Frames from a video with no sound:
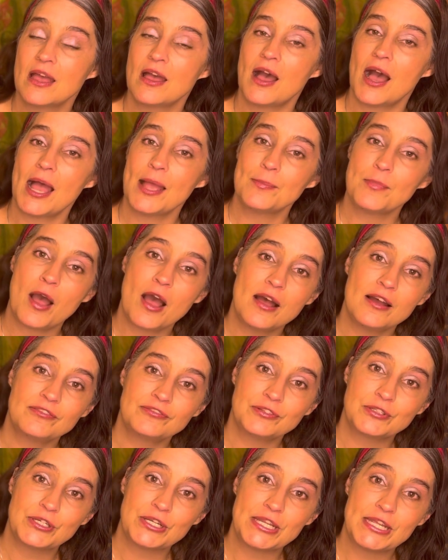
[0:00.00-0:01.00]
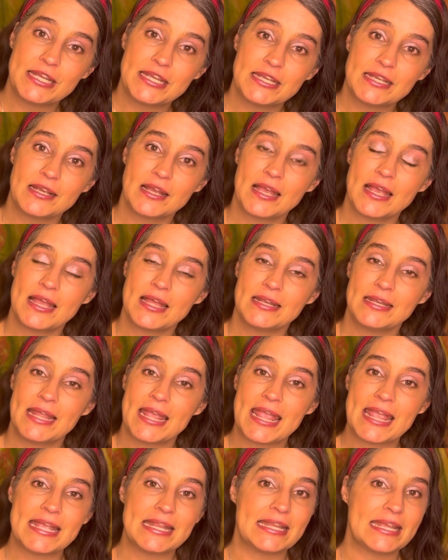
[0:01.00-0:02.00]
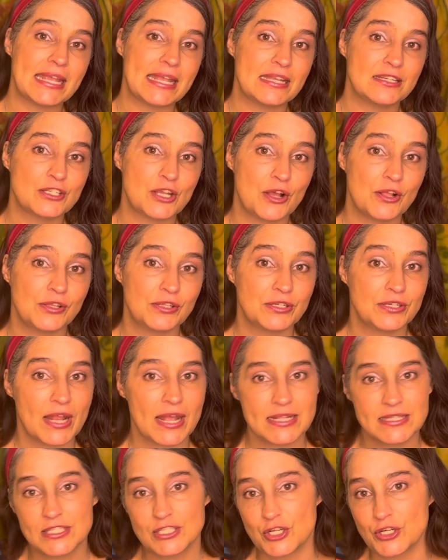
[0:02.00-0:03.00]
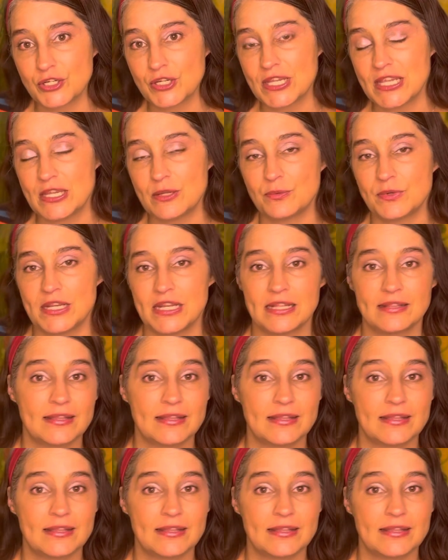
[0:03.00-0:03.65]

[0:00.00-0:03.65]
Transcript: I'm offering an $88 9-star key reading